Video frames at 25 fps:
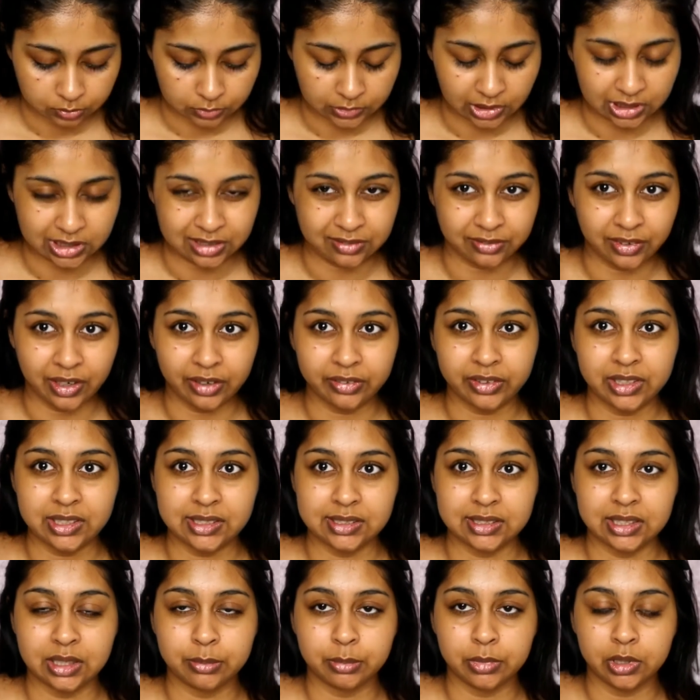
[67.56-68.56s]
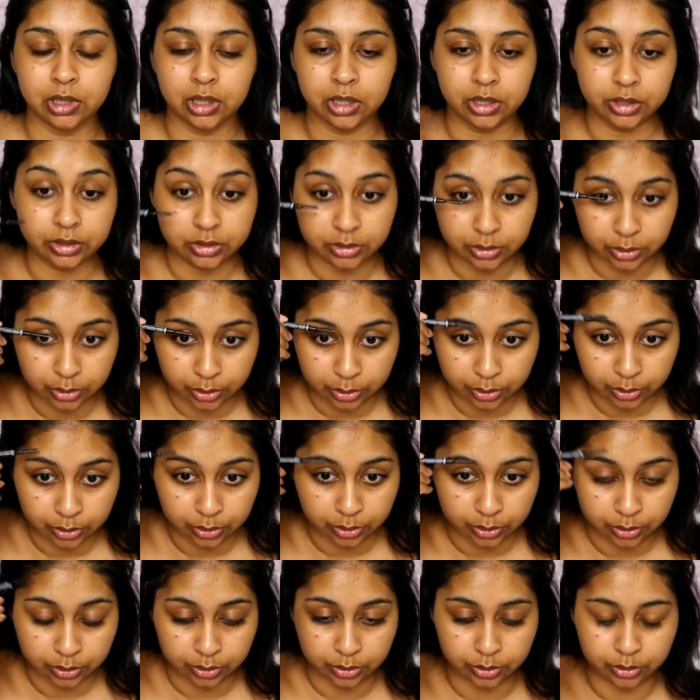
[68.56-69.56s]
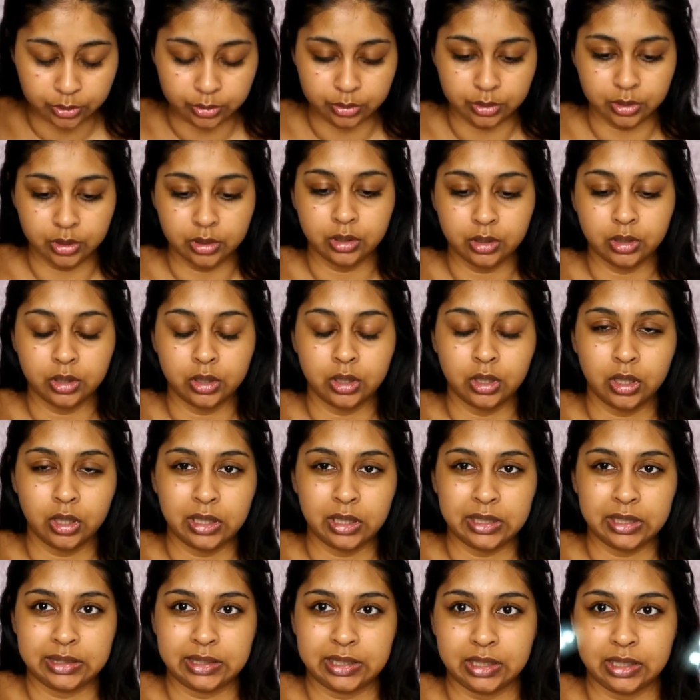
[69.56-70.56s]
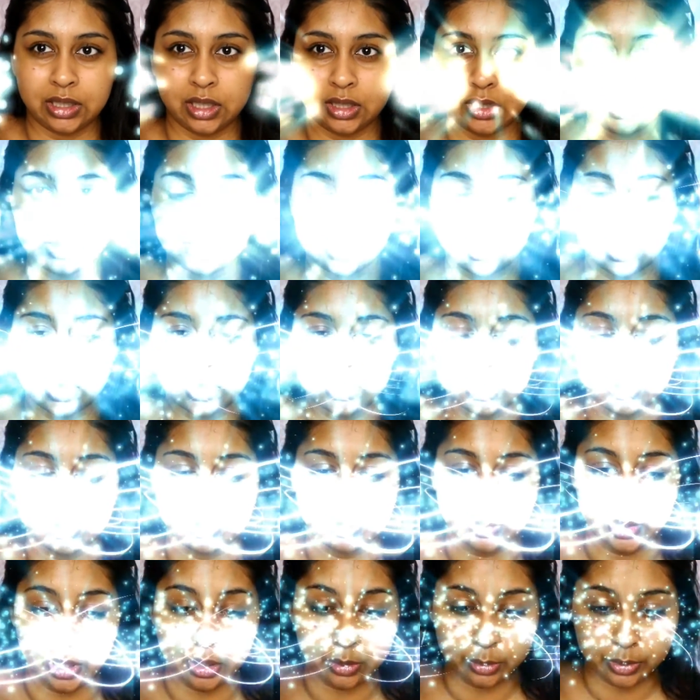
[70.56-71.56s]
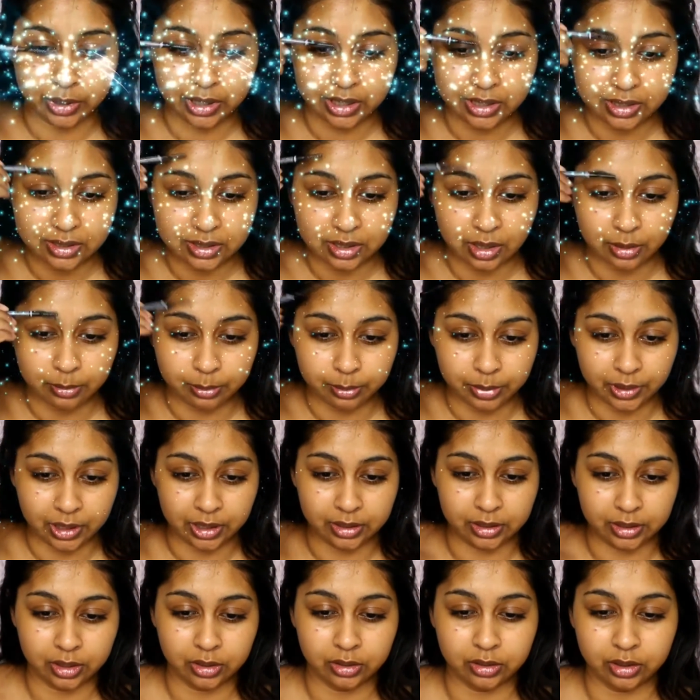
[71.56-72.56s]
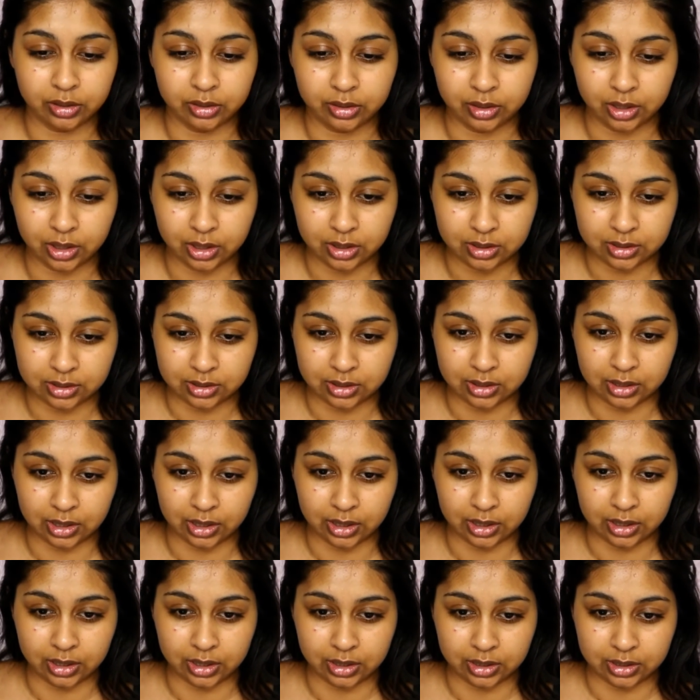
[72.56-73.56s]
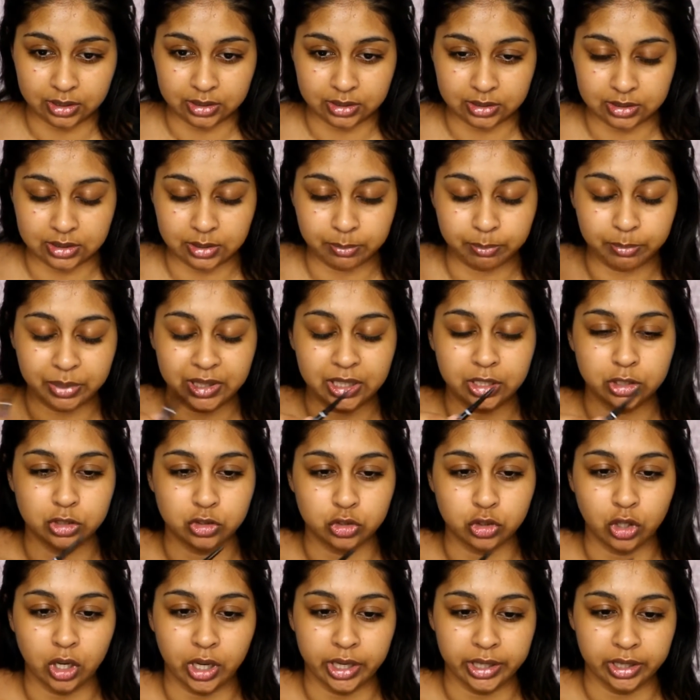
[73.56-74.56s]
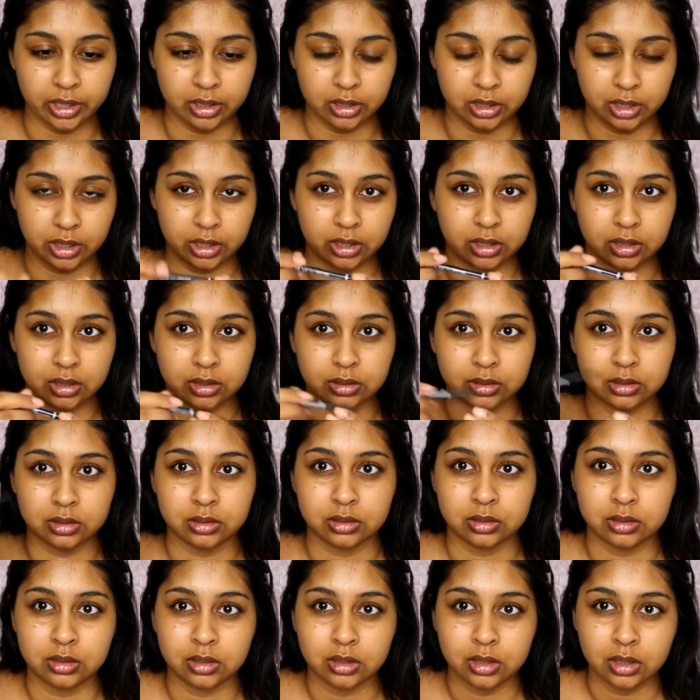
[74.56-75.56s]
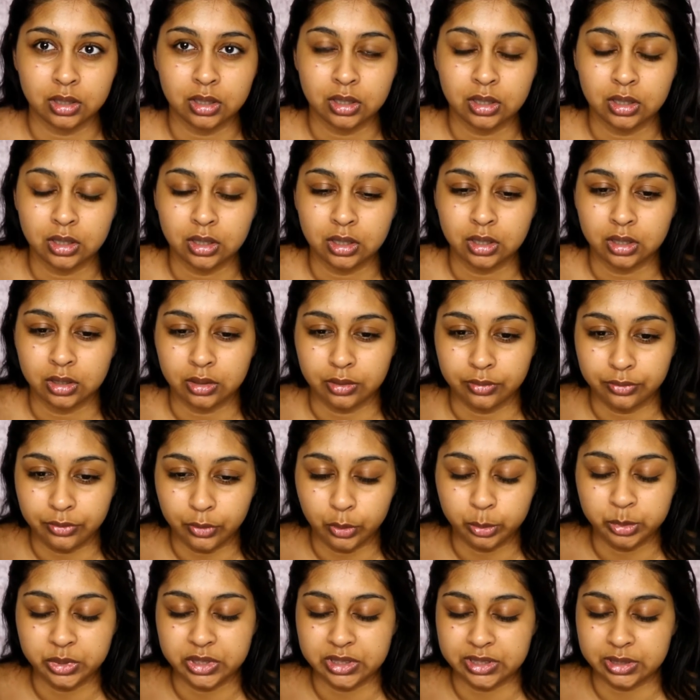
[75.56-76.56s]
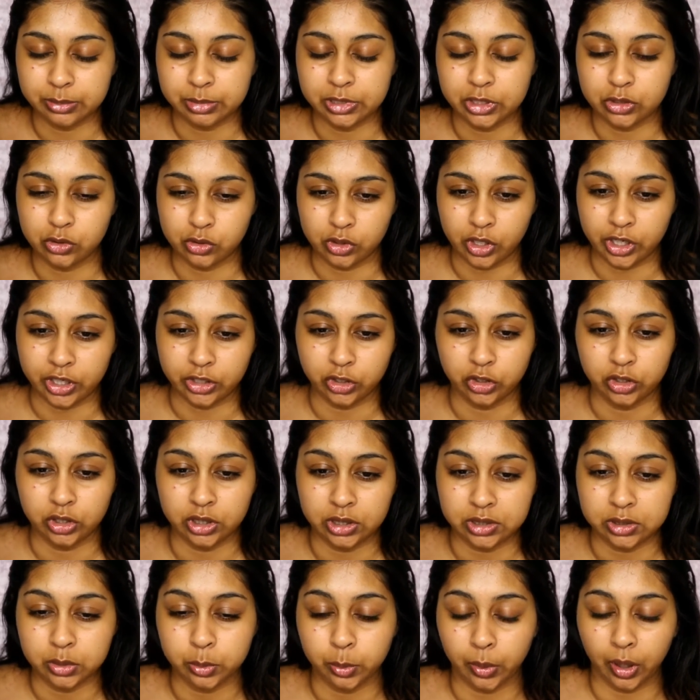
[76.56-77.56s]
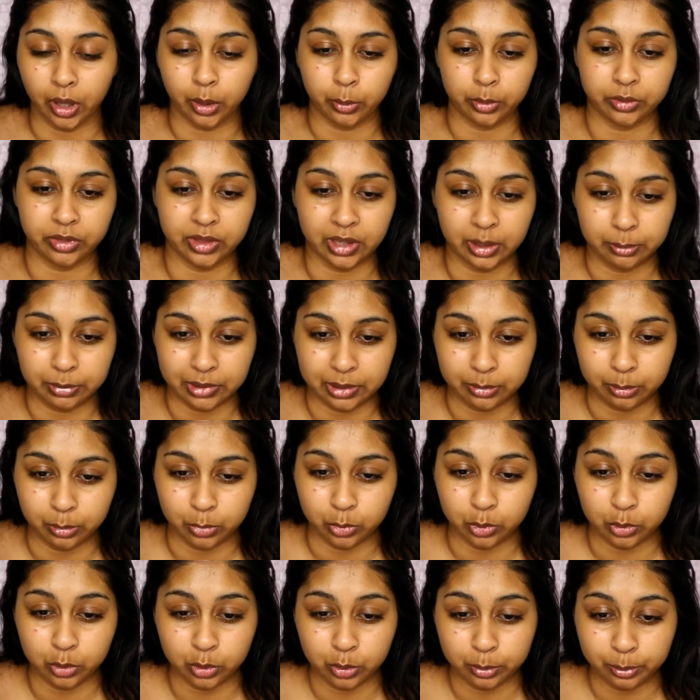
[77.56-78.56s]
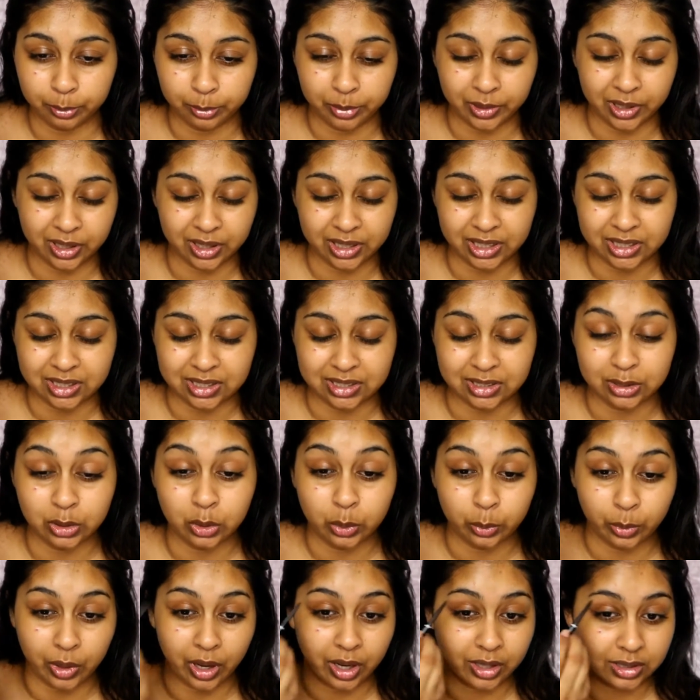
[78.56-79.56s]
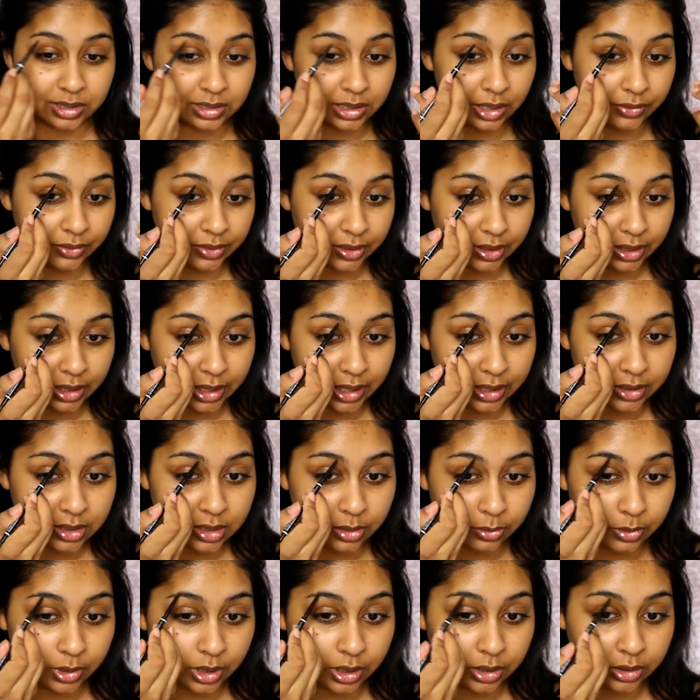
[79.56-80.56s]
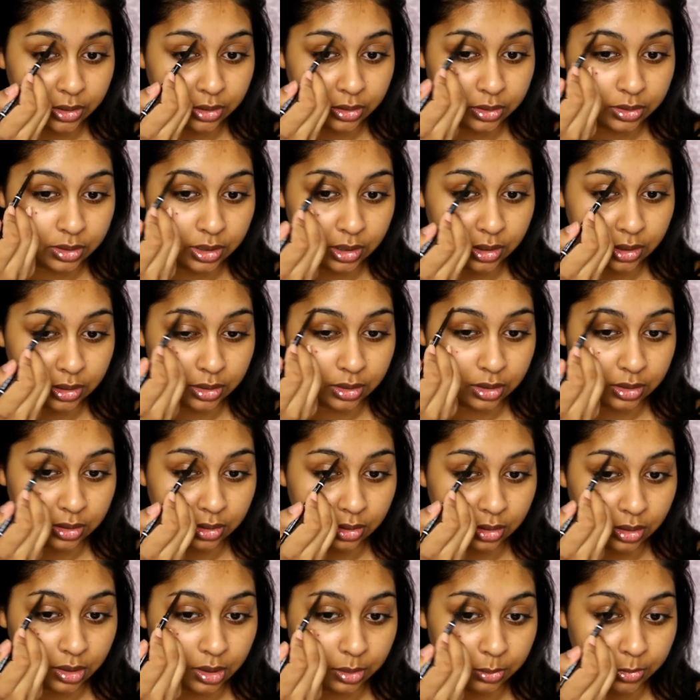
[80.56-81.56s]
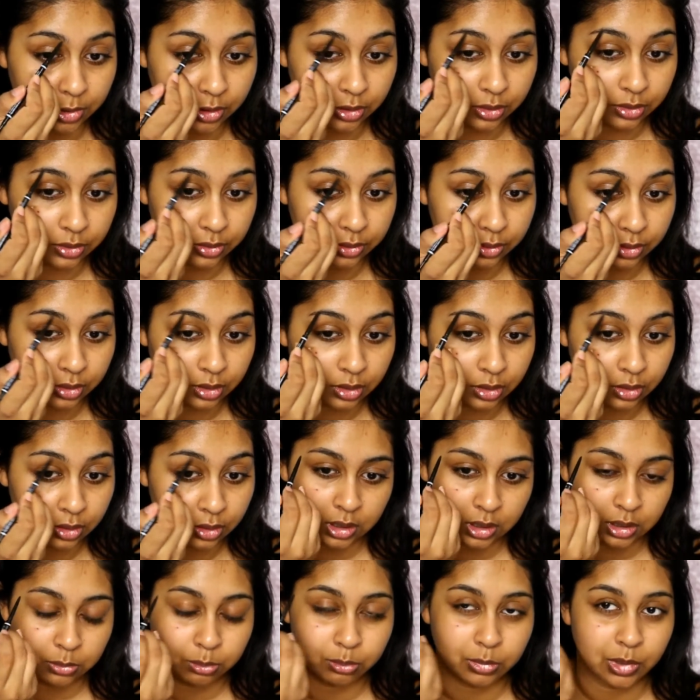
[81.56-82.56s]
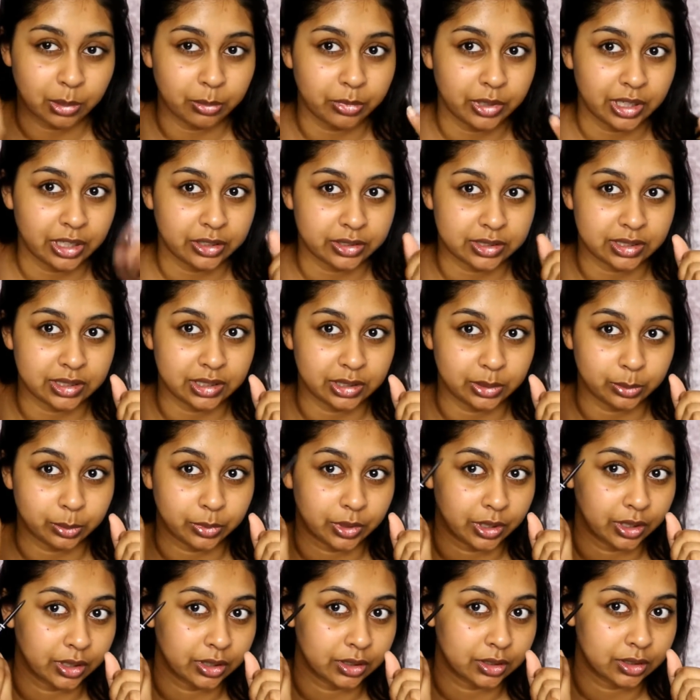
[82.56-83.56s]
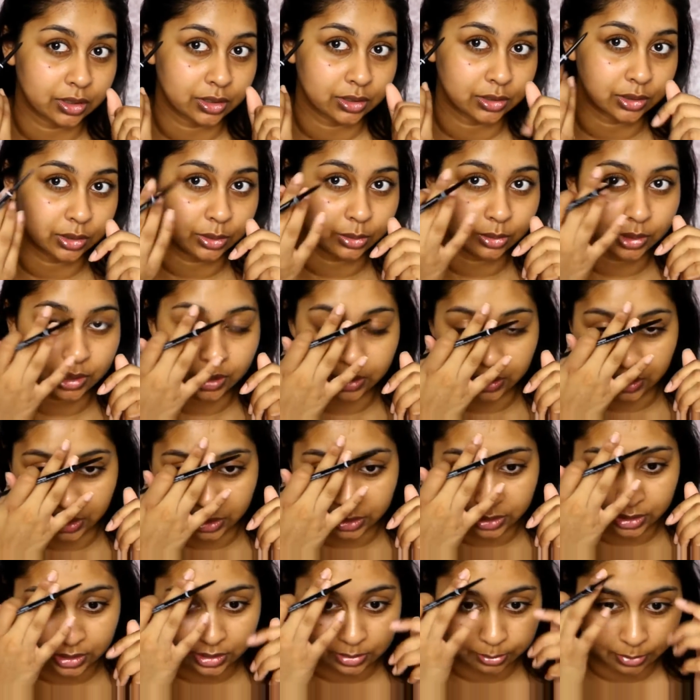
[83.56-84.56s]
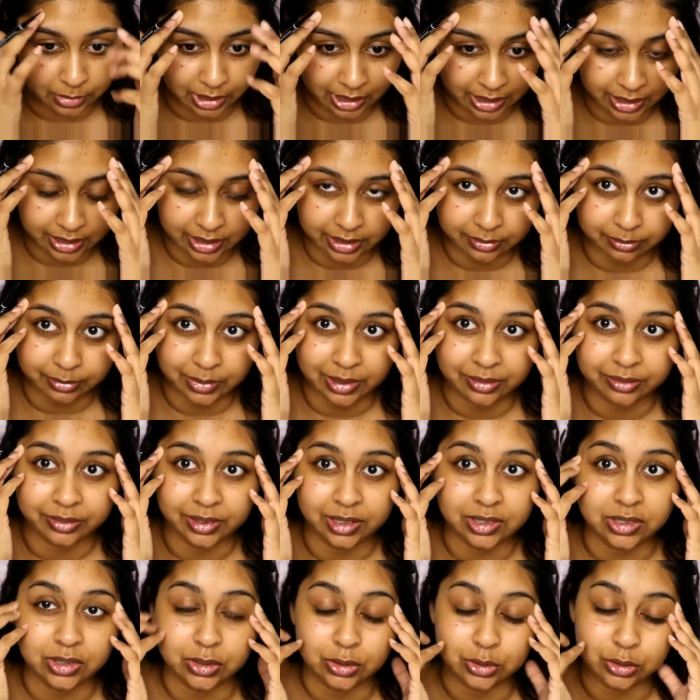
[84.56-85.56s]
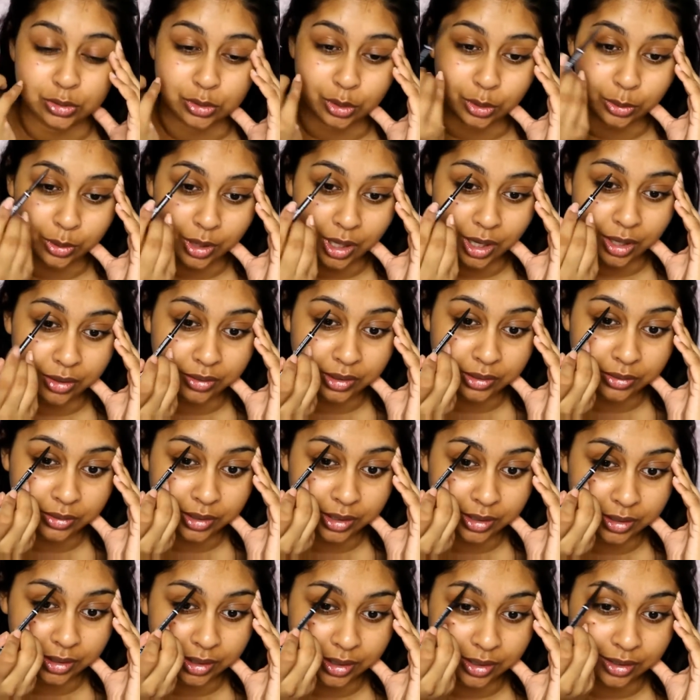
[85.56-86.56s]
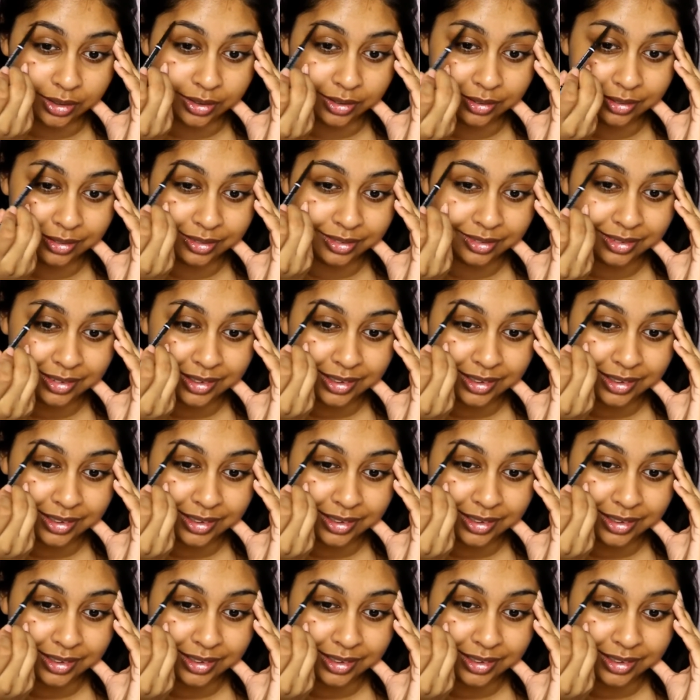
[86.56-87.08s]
It's very similar to the Anastasia Brow Wiz, but the only thing is that it's a bit drier. Like, the formula is a bit dry and you need to work with it a bit more, but it still works nevertheless, and when I use it, it doesn't come off. My brows need work doing. Like this, my face is so hairy right now. I'm